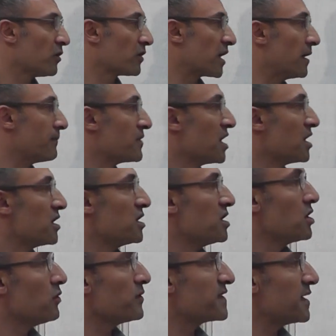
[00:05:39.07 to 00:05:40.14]
Okay.
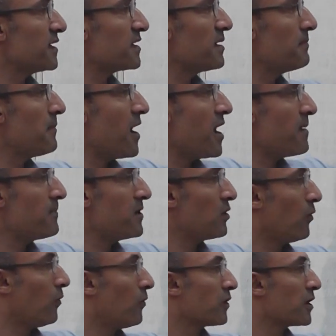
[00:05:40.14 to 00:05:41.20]
Using maybe
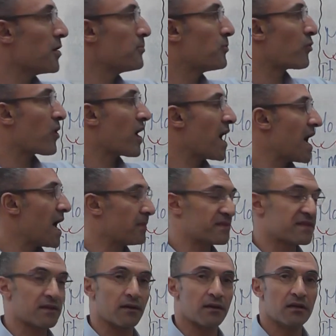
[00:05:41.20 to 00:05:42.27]
or
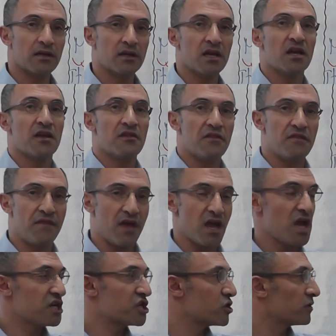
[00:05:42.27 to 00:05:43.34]
perhaps,
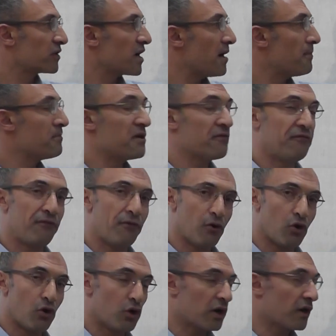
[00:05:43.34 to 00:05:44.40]
they should come
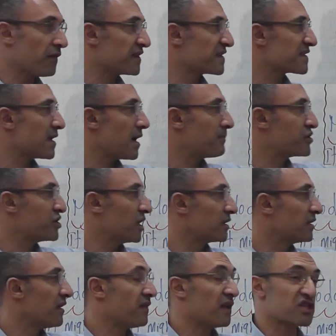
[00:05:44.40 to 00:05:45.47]
before the
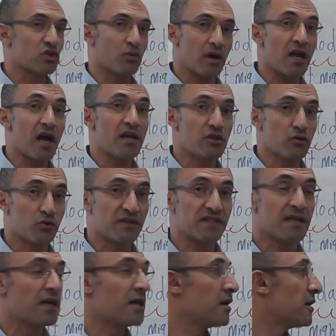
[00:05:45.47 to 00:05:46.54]
subject. That's why I used
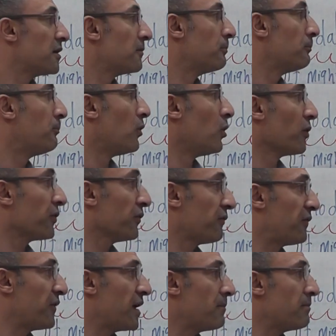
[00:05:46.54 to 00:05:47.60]
both
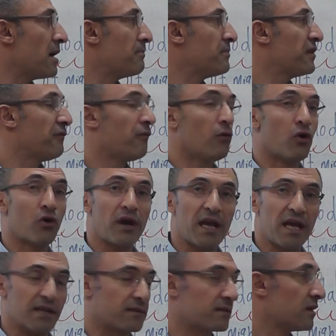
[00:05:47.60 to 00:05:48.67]
of them before
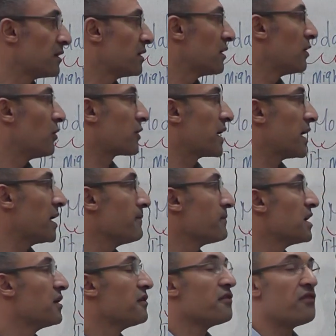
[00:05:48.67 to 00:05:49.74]
it.
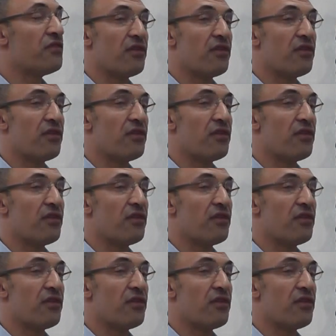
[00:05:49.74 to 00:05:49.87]
Okay?